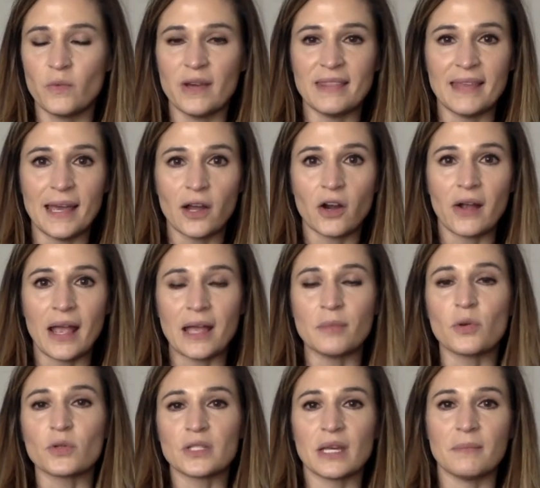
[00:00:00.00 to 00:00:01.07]
when they are
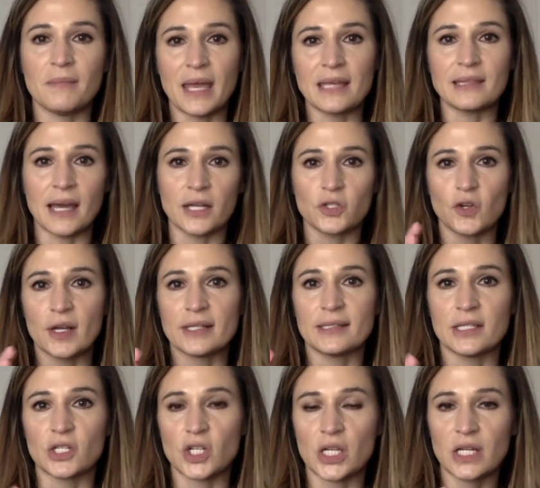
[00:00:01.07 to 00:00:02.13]
able to make that
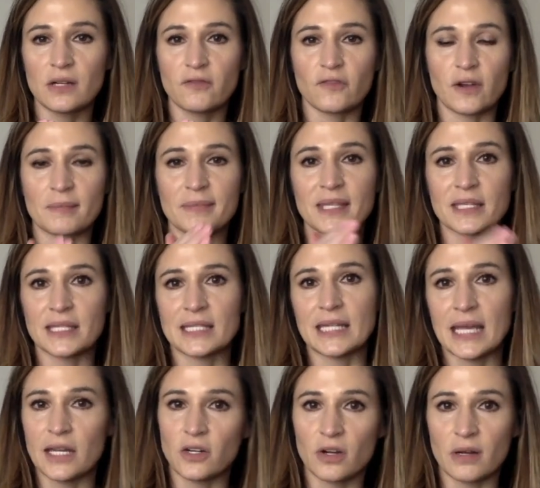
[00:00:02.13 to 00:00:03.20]
transition from the
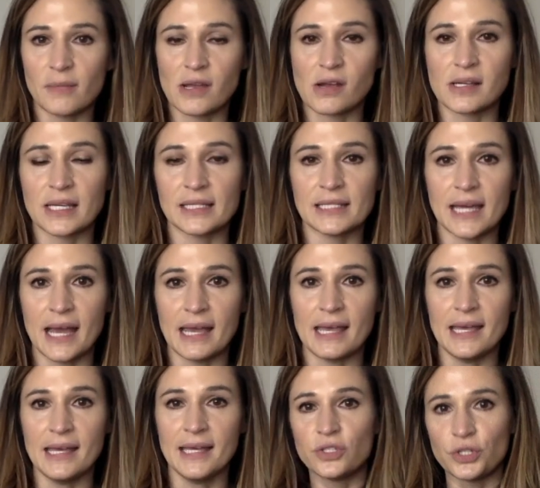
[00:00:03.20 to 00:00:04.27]
standard American
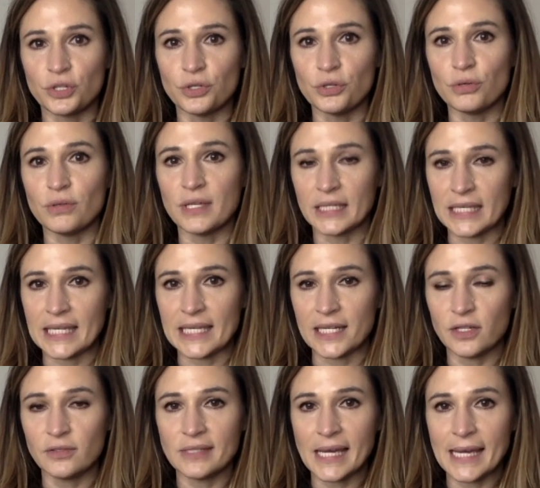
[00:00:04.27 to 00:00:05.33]
diet to the
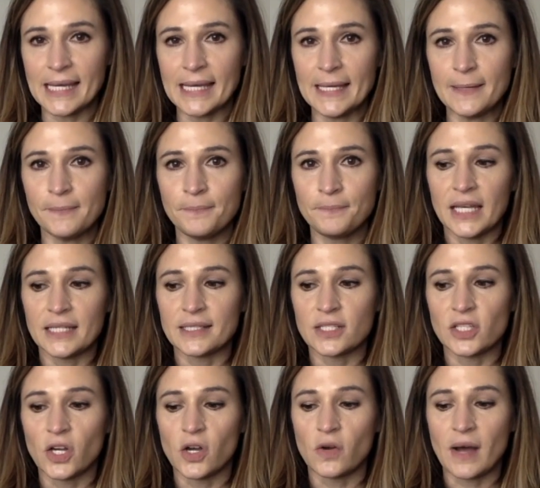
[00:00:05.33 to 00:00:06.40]
keto diet. And
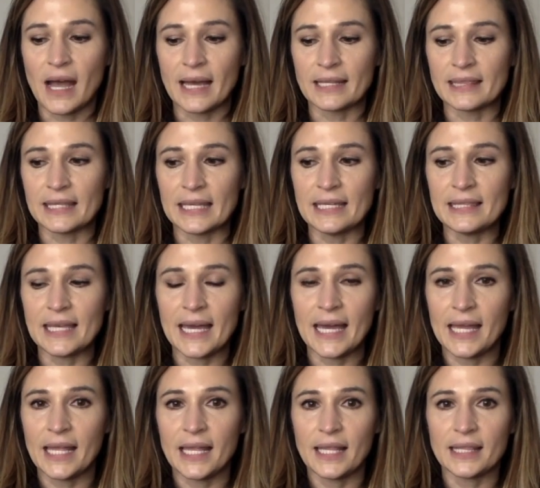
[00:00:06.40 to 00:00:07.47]
so I think
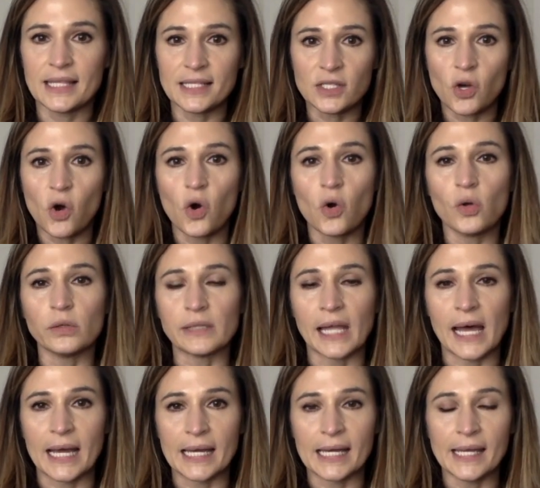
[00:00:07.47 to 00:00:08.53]
that this whole
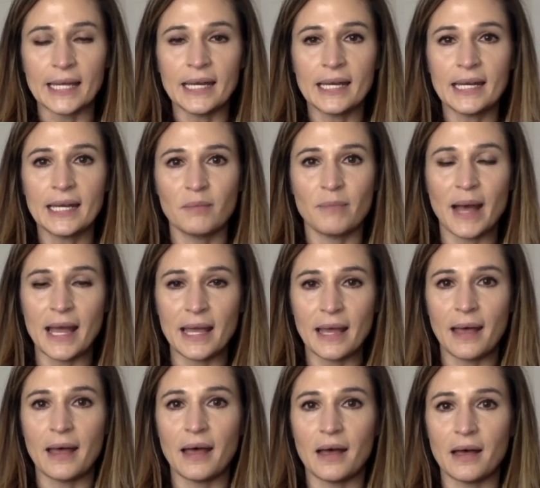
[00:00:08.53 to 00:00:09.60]
line by
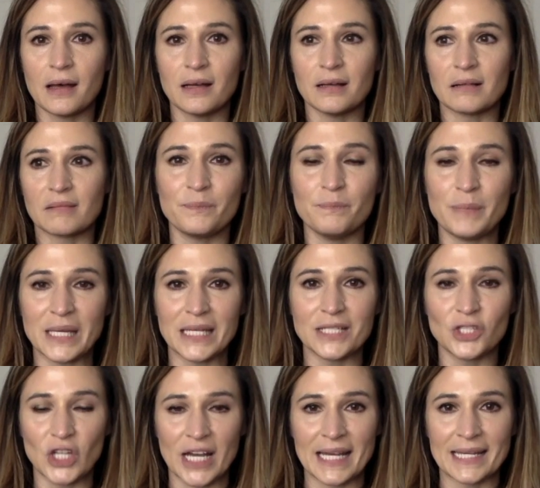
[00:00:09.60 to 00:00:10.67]
a big
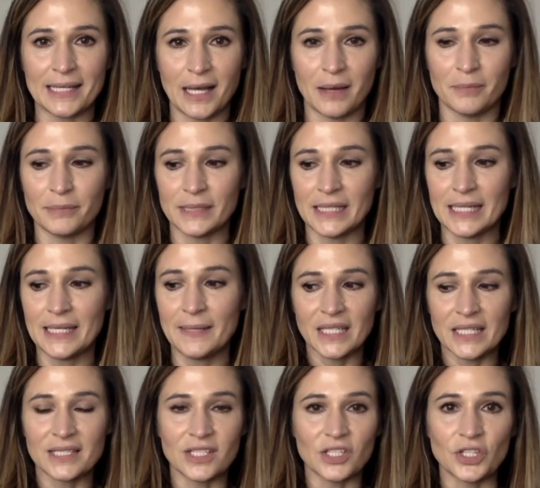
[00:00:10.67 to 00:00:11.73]
giant company
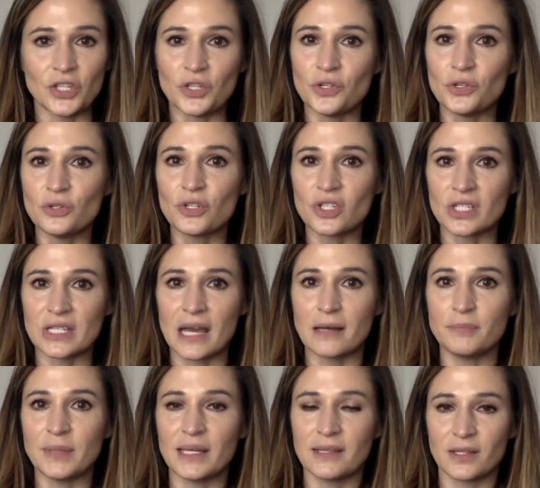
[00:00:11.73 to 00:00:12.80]
is a huge step
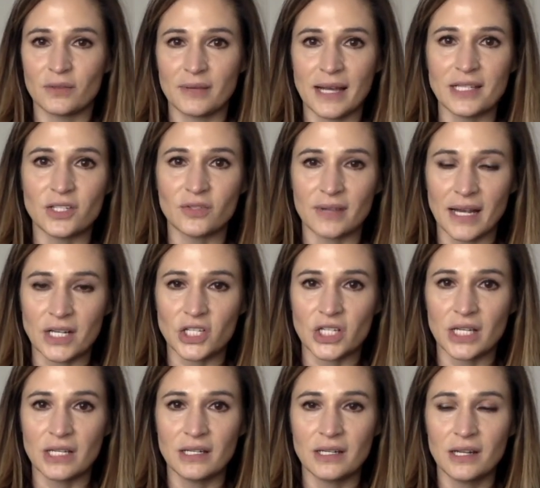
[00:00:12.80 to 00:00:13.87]
in the right
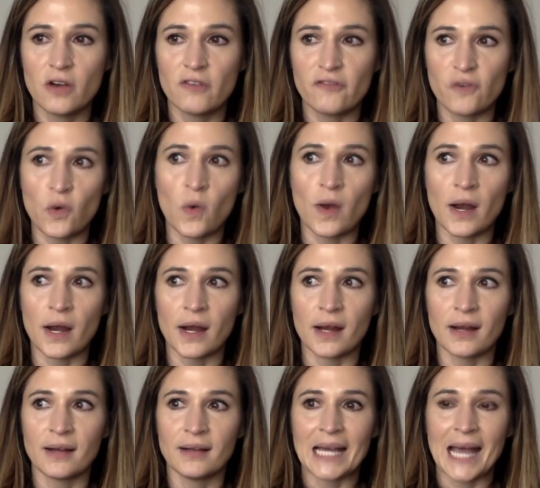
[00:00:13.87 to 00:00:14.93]
direction for
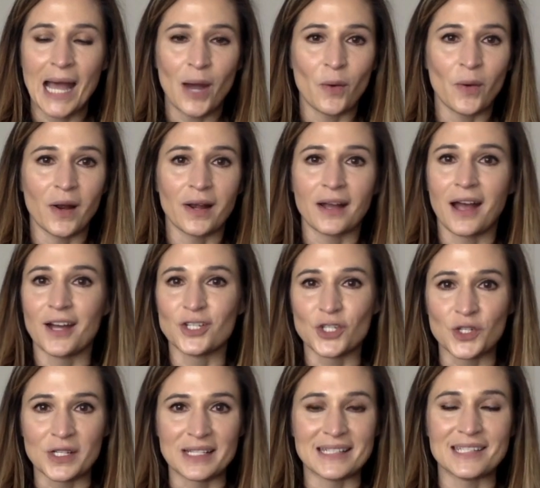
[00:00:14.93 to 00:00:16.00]
our
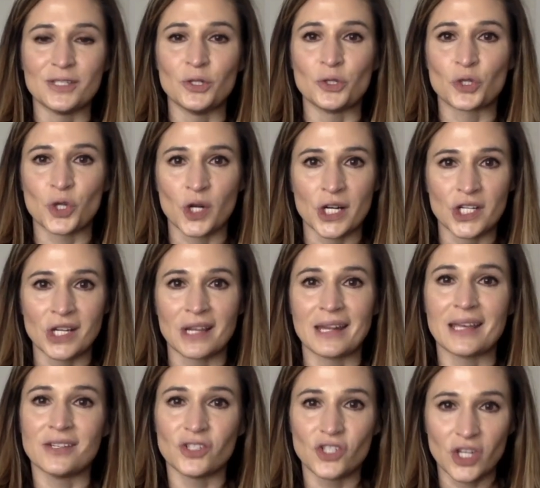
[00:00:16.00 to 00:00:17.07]
country's nutrition
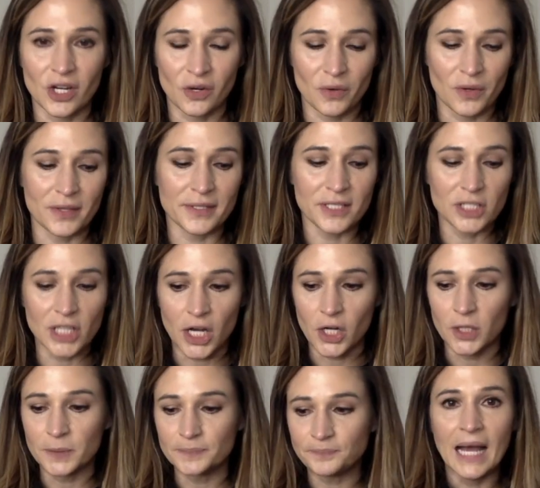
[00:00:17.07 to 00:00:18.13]
in general.
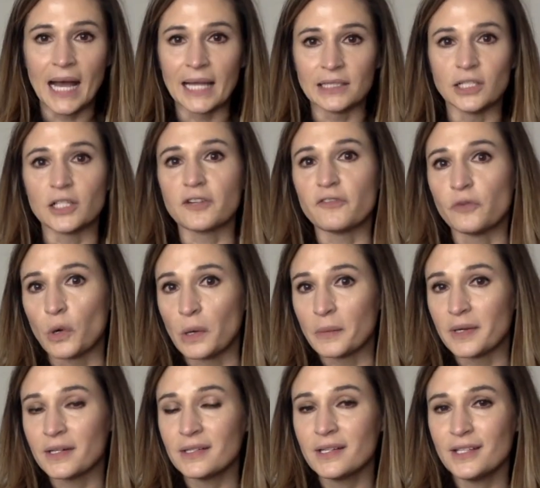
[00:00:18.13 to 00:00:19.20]
So I look
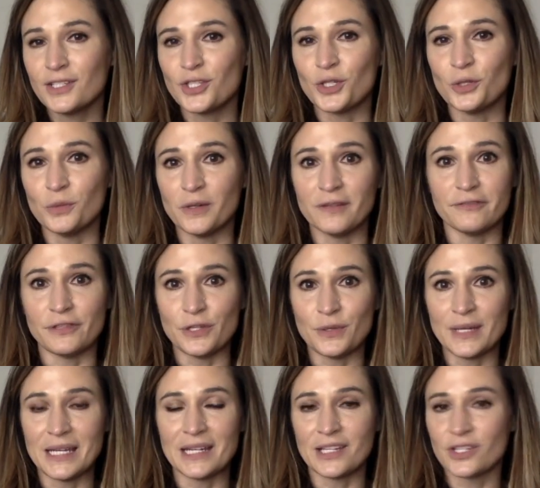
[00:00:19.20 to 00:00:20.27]
forward to
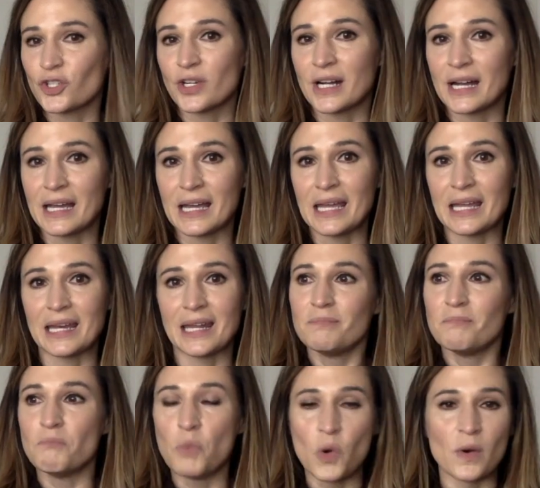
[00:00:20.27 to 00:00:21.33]
reviewing trying
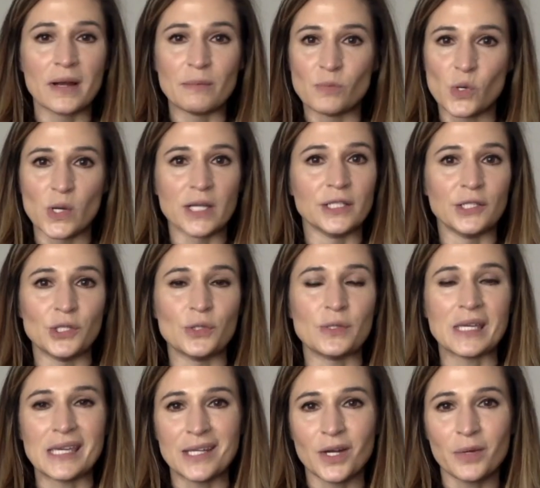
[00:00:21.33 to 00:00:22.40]
more and more new
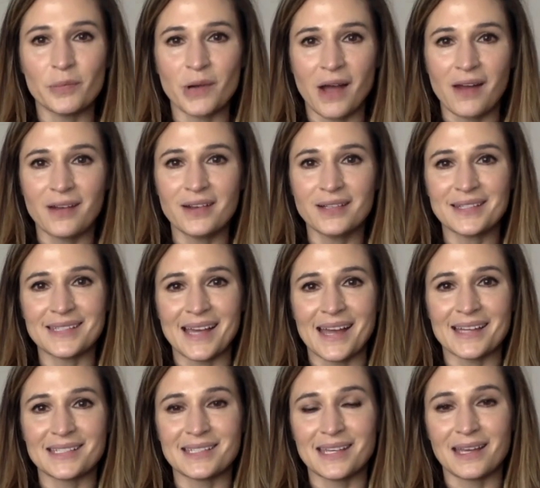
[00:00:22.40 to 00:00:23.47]
keto products
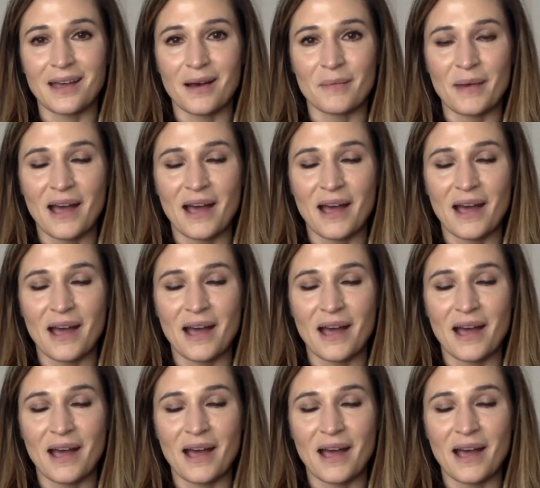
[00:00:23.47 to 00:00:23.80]
as they come